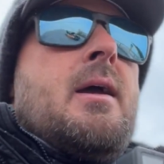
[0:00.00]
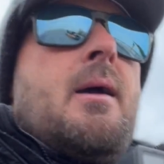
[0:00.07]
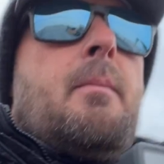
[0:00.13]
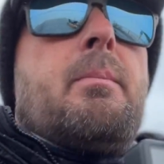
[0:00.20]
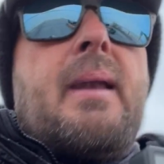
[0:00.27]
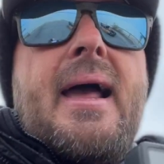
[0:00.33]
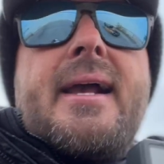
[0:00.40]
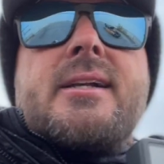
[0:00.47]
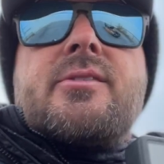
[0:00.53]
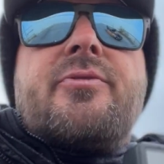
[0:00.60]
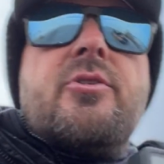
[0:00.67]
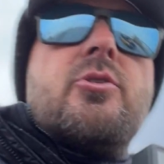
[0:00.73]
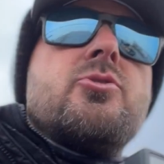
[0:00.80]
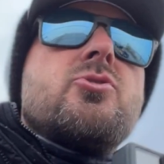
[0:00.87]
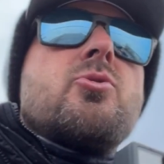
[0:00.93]
Black's
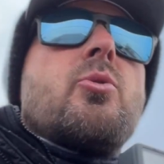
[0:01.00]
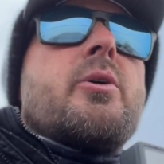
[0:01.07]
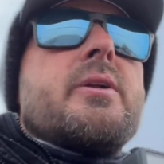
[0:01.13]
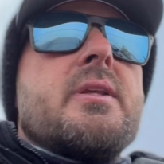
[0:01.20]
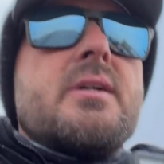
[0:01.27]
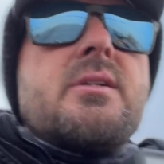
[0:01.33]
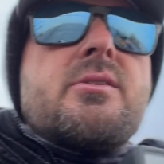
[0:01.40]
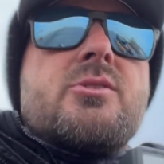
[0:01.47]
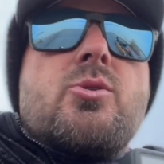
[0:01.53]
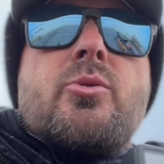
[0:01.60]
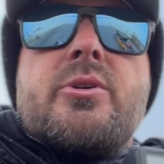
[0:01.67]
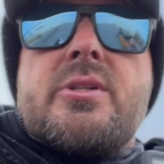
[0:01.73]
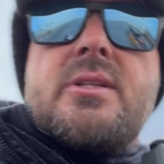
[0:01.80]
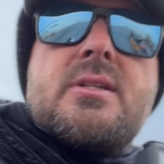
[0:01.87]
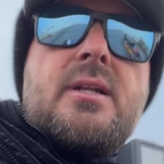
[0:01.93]
food source
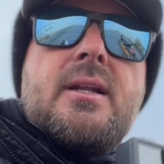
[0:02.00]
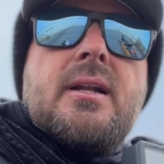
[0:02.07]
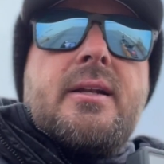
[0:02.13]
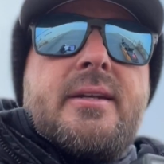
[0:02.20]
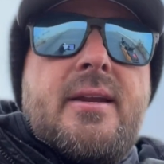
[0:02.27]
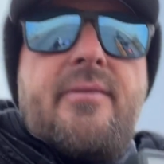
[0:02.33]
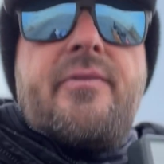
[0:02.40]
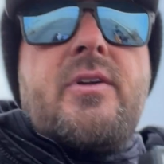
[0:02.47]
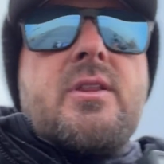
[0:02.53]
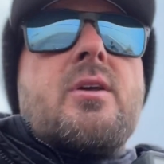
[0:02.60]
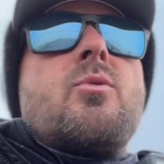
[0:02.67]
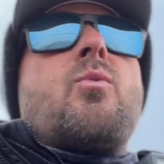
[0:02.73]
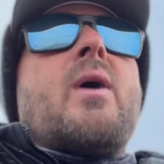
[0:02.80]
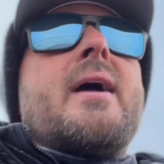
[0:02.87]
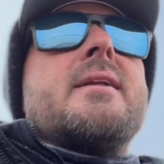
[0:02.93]
is a little different than
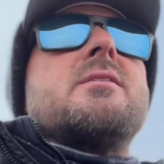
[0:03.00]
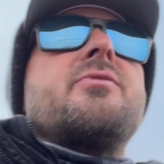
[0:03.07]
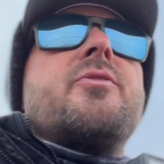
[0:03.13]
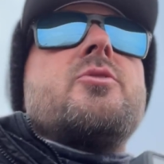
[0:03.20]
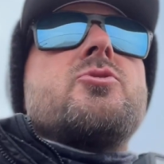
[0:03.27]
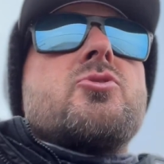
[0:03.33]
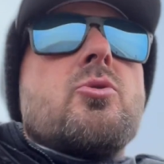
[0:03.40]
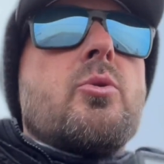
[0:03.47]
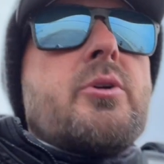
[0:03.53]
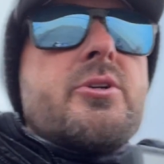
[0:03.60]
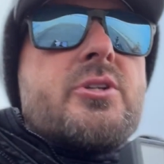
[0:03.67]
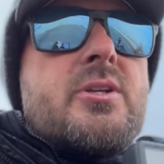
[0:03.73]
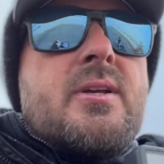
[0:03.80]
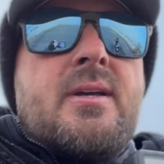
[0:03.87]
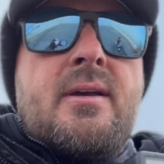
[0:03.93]
white's food
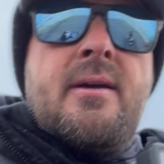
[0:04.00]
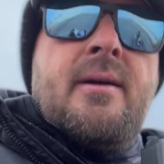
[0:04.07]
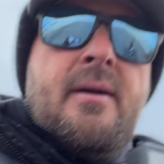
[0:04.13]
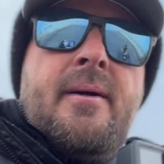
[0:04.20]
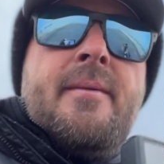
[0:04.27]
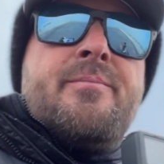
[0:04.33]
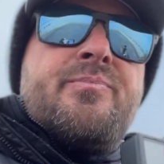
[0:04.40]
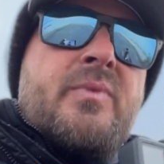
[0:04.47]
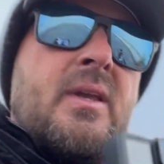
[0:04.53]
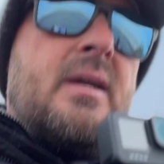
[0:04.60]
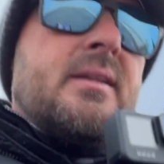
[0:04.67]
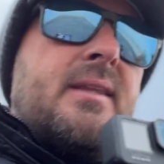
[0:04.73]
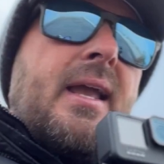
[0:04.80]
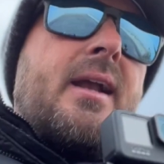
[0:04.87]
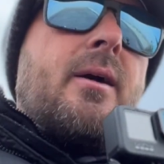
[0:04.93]
source.
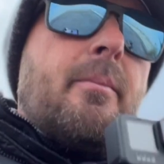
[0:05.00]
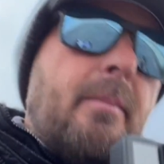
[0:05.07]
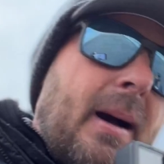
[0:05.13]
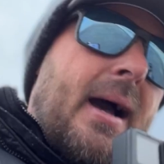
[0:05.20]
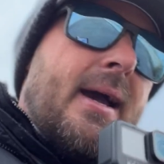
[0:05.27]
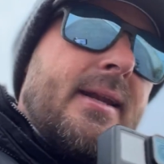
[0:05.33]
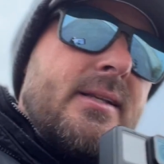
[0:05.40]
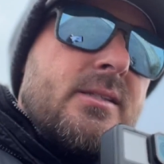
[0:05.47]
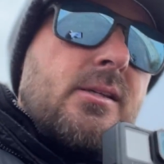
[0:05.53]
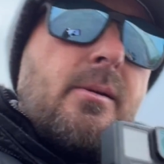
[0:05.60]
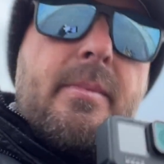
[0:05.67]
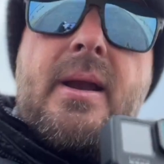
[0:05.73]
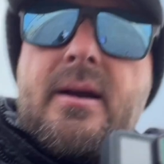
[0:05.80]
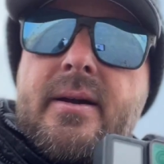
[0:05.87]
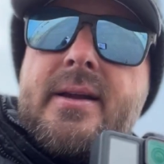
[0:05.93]
They combine in some
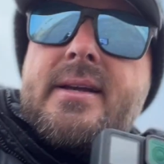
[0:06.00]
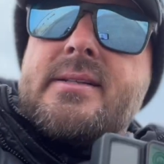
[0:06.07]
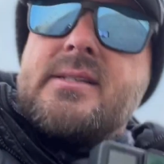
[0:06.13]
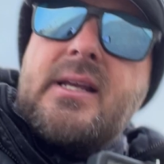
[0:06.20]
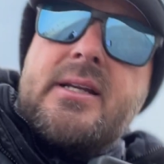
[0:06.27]
areas, they